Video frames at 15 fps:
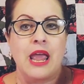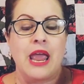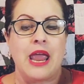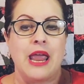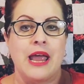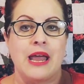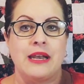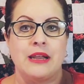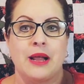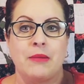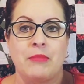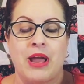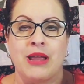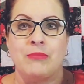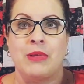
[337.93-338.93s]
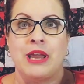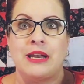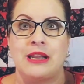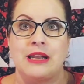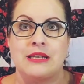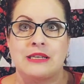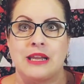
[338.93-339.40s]
And I made
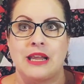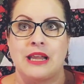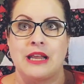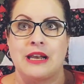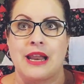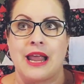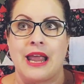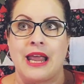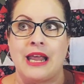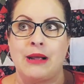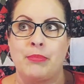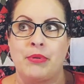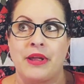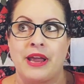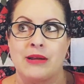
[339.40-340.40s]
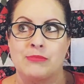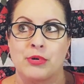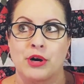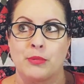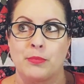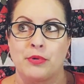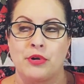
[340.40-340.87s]
it in eggplant
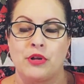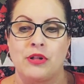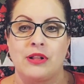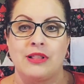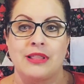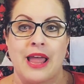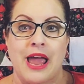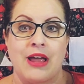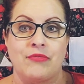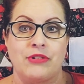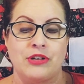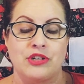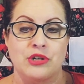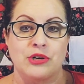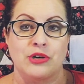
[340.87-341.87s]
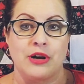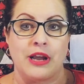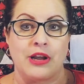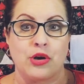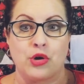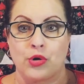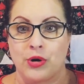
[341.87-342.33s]
purple, lavender,
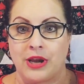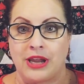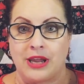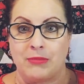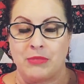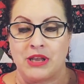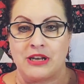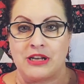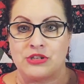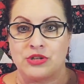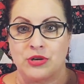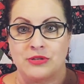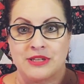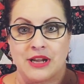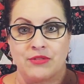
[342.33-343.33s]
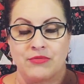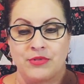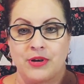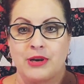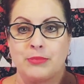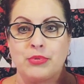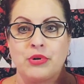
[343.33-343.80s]
and cream, and it turned out
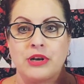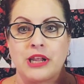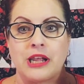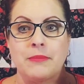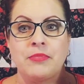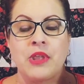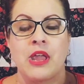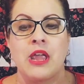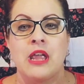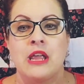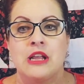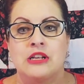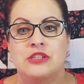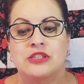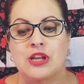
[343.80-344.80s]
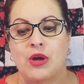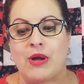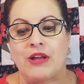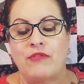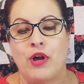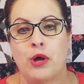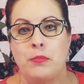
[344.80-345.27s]
very pretty. So
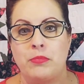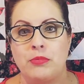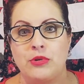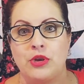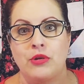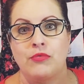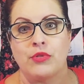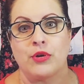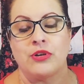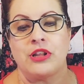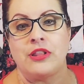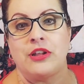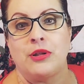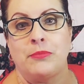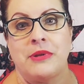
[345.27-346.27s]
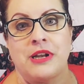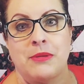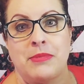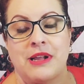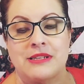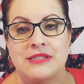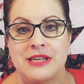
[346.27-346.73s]
I hope you've learned a little bit
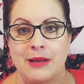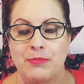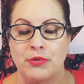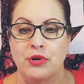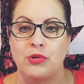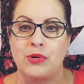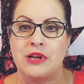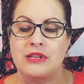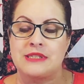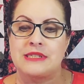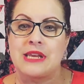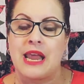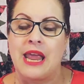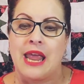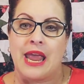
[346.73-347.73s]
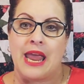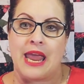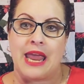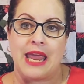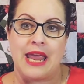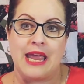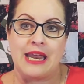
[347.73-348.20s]
about sampler quilts.
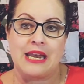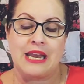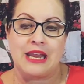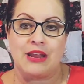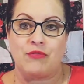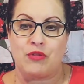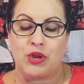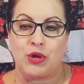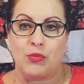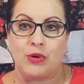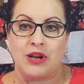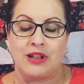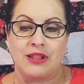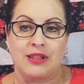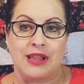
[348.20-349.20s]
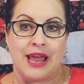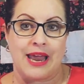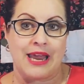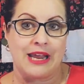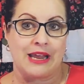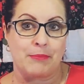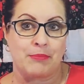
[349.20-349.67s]
And if you would
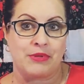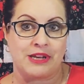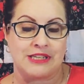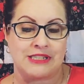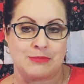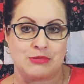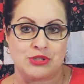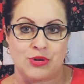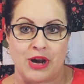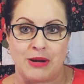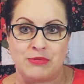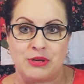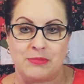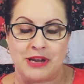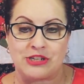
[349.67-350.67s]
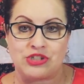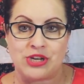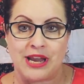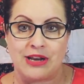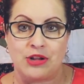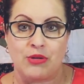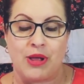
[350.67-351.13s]
like, please subscribe to my
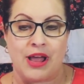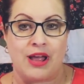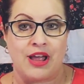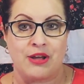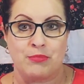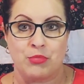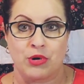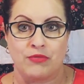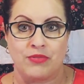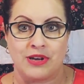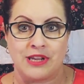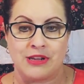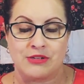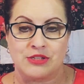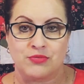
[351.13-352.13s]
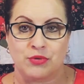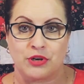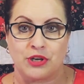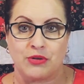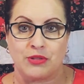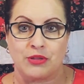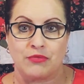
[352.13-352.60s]
channel. I'll have more videos for
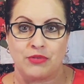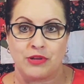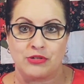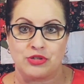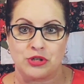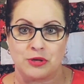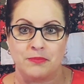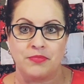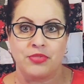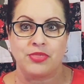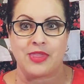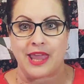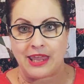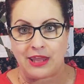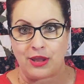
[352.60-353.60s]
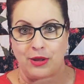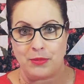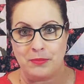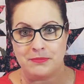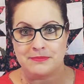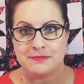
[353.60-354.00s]
you in the future. Thank you.